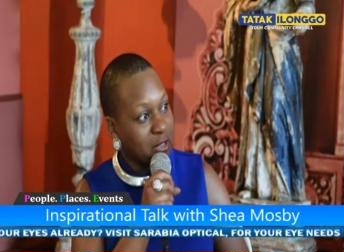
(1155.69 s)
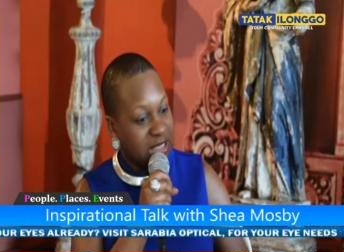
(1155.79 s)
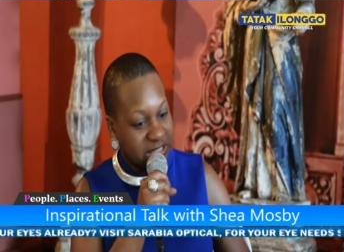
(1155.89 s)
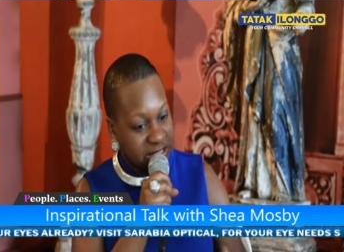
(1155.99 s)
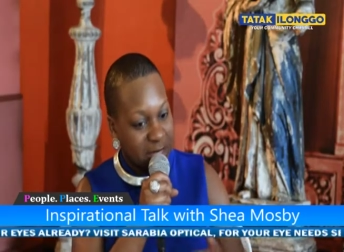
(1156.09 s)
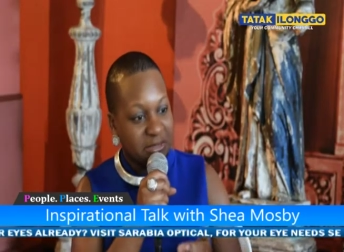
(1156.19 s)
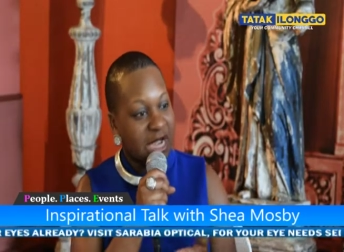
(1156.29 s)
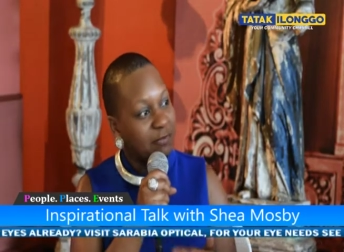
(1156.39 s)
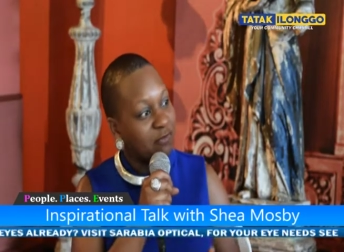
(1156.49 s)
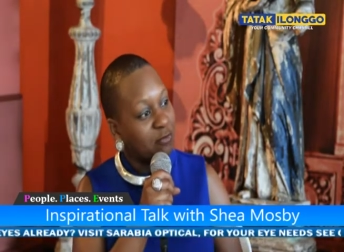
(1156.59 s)
in some
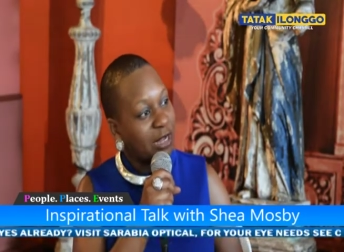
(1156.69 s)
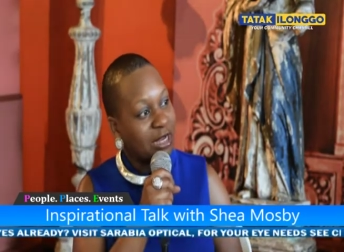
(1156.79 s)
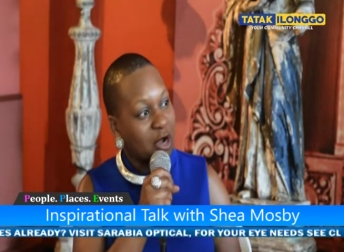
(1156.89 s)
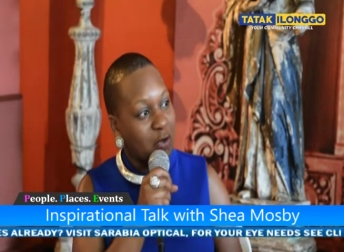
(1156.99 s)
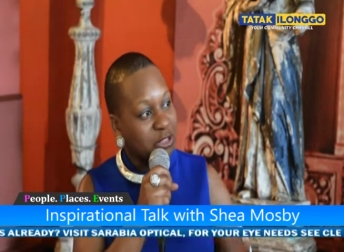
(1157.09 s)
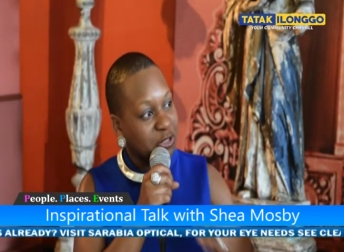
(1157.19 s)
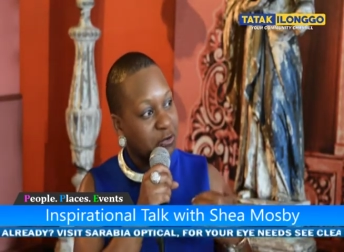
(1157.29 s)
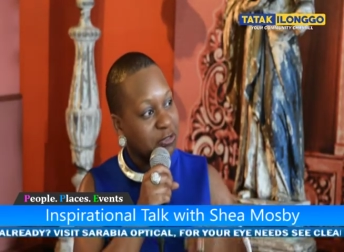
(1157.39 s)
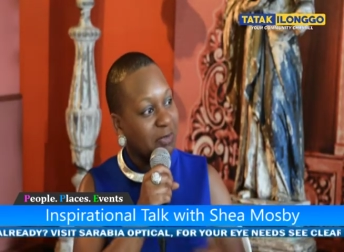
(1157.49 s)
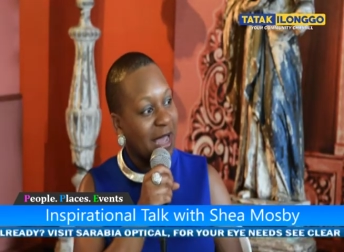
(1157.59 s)
type of way. It always
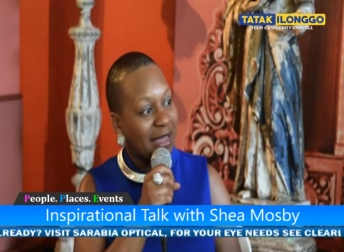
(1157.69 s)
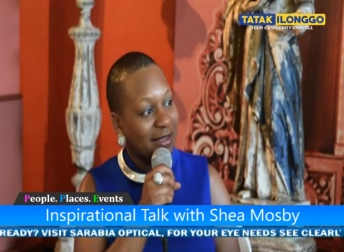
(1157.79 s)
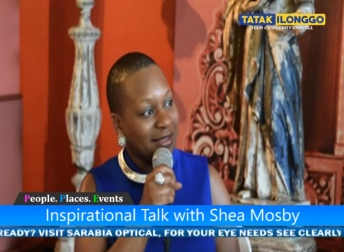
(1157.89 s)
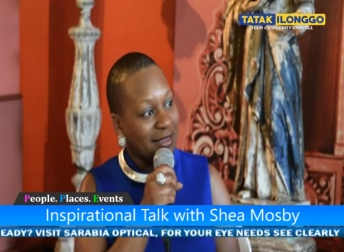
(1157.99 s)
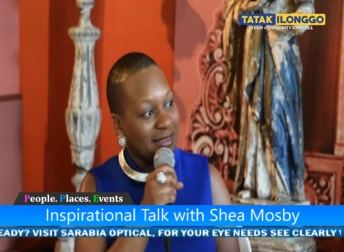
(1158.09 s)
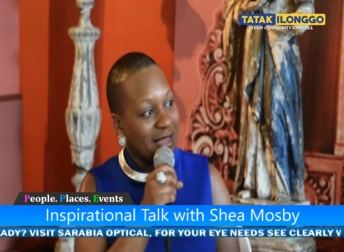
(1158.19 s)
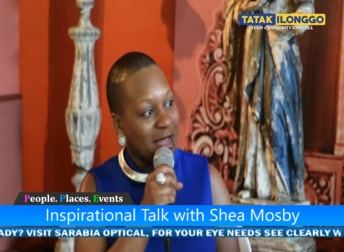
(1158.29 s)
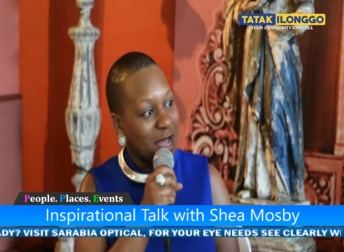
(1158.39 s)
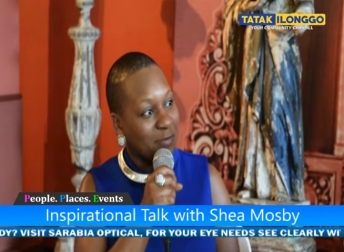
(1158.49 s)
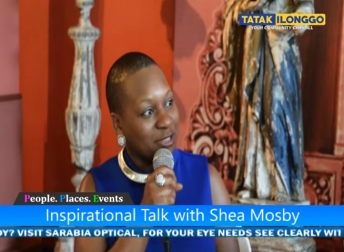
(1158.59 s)
goes back
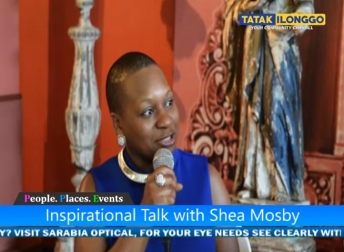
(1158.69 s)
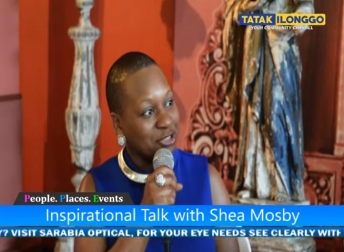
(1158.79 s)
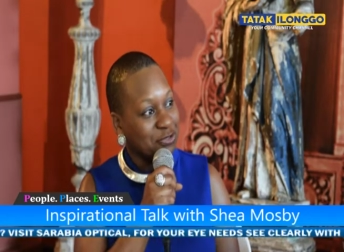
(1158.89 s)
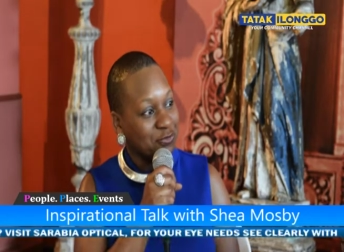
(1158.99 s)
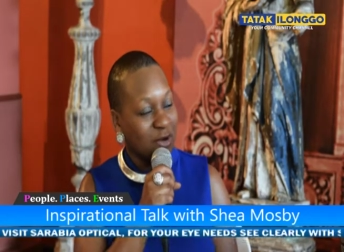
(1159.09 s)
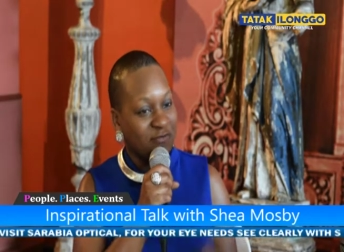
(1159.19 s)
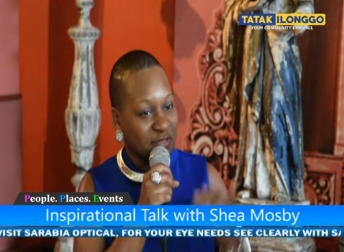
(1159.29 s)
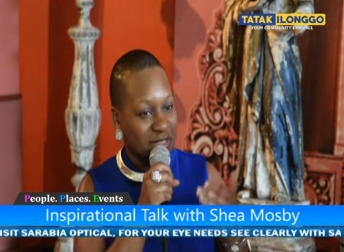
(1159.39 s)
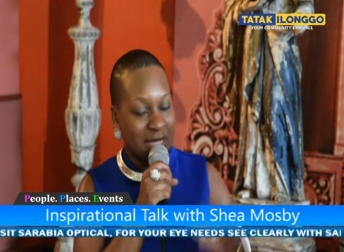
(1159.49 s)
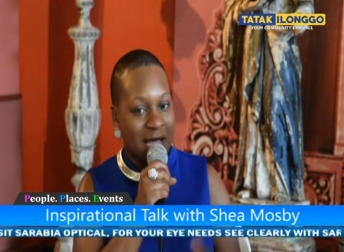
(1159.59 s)
um, to
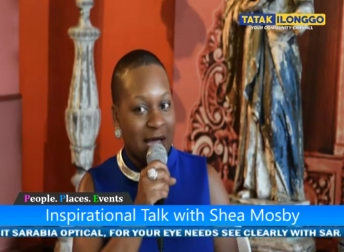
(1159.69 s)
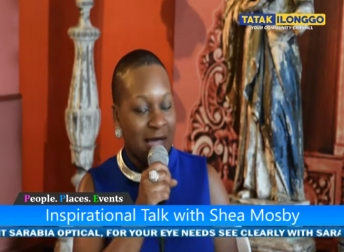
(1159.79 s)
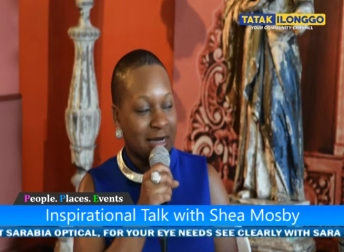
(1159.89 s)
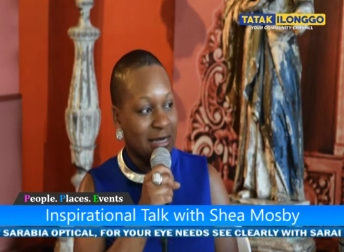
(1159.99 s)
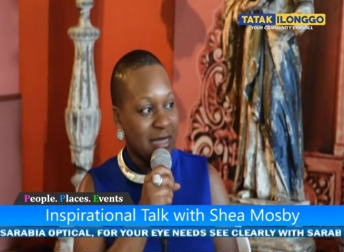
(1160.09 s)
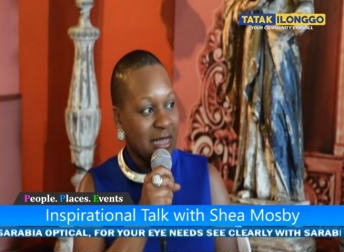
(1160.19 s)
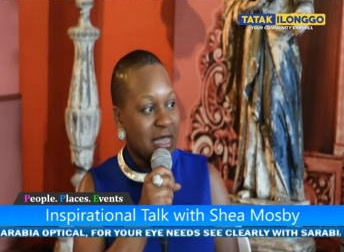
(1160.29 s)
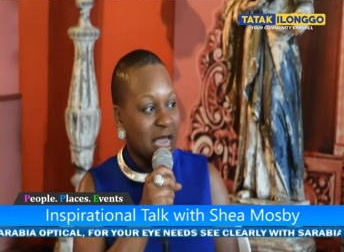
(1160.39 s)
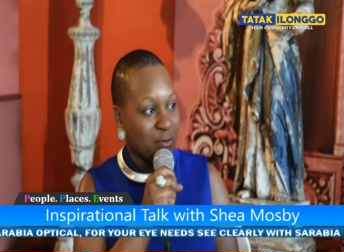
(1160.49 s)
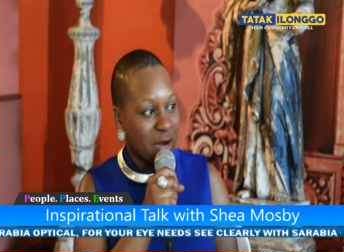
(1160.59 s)
reverencing God and,
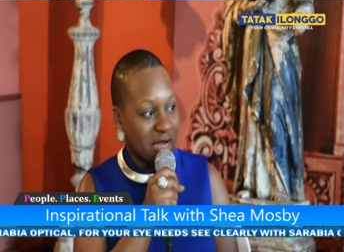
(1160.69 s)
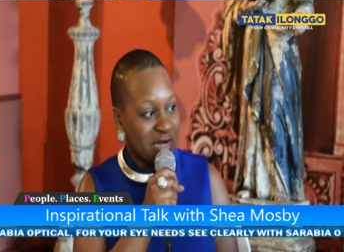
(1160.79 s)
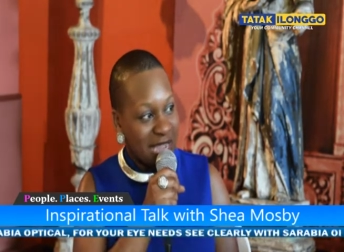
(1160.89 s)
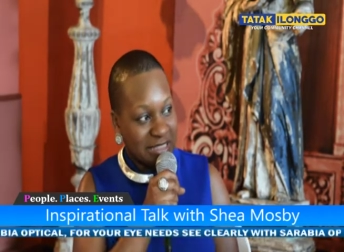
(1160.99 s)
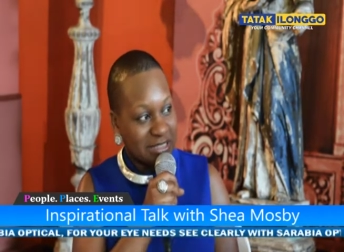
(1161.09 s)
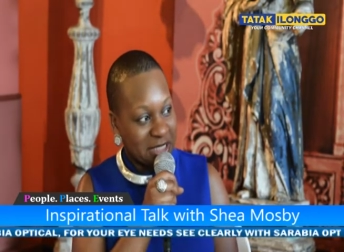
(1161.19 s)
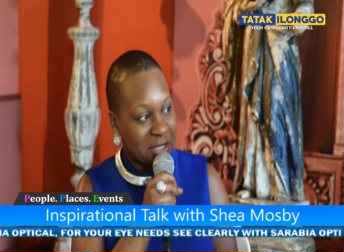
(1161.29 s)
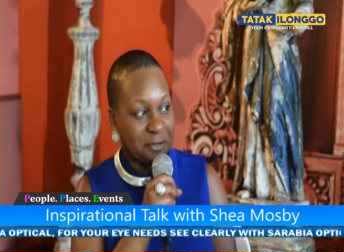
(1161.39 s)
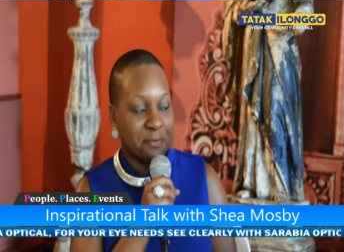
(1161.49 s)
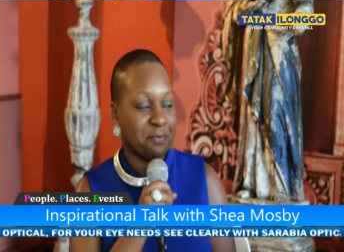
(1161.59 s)
and recognizing Him.